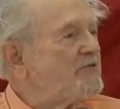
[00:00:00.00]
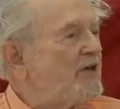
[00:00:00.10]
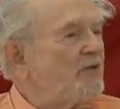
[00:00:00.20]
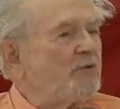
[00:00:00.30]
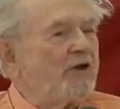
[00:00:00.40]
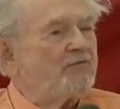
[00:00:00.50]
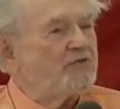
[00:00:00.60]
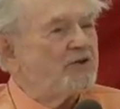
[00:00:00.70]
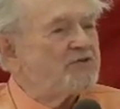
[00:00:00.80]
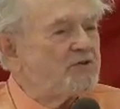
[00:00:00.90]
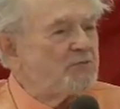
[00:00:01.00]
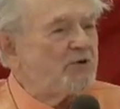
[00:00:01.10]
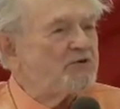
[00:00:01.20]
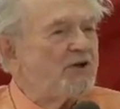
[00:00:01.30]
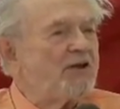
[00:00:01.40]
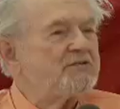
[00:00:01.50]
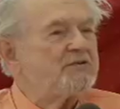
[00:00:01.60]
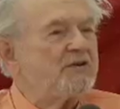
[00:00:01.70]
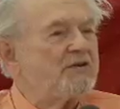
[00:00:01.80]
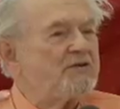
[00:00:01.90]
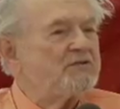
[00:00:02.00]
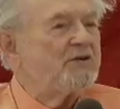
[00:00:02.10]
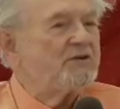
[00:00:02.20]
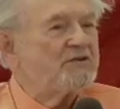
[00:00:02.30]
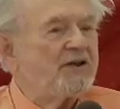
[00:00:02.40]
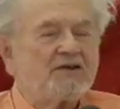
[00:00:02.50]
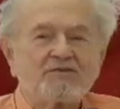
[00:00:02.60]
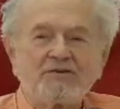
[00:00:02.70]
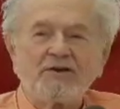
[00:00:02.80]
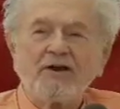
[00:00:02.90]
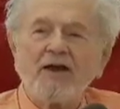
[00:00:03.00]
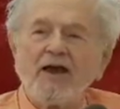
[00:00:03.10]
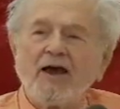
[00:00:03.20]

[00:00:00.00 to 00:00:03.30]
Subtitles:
is saying we have just as much this year as last year,